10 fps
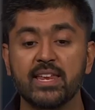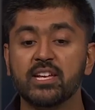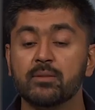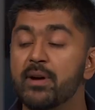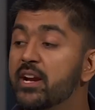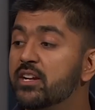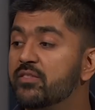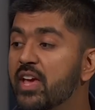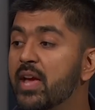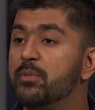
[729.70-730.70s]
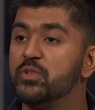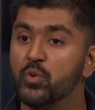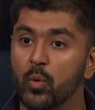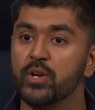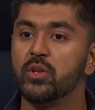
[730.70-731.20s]
any competitive game is
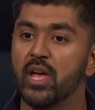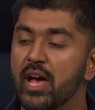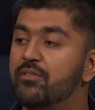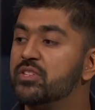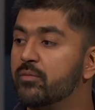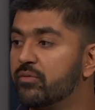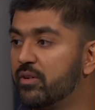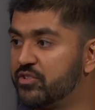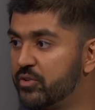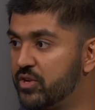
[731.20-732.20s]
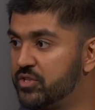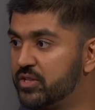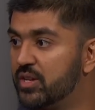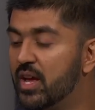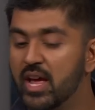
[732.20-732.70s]
going to have some
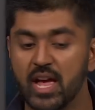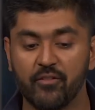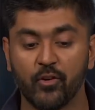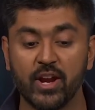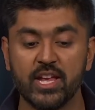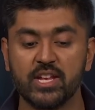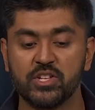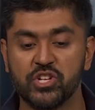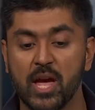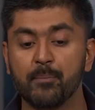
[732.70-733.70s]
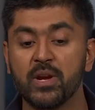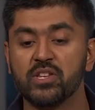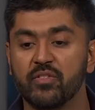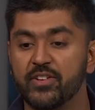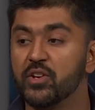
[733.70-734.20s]
frustration. For any champion
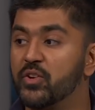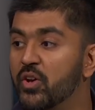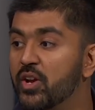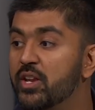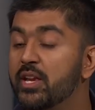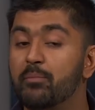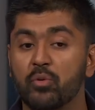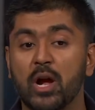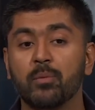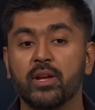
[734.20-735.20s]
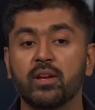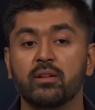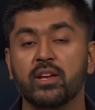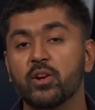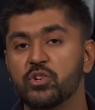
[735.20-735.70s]
to feel good,
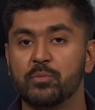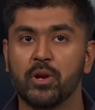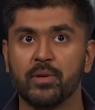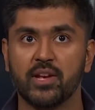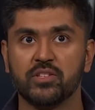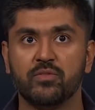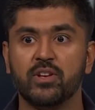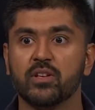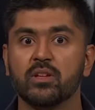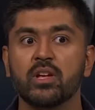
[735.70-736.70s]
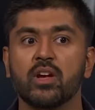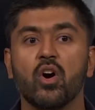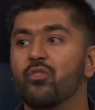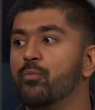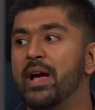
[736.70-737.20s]
he or she probably has to feel
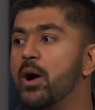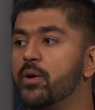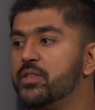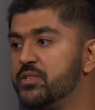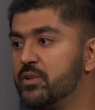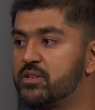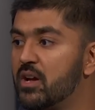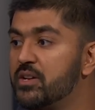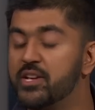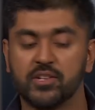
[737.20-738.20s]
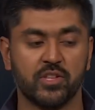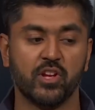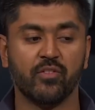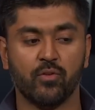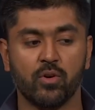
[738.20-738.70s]
overpowered in certain contexts, and
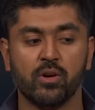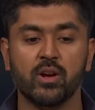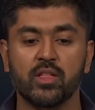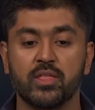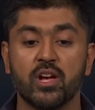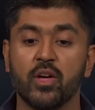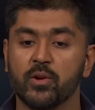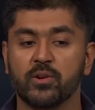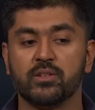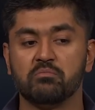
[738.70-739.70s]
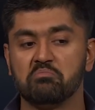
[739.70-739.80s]
therefore the other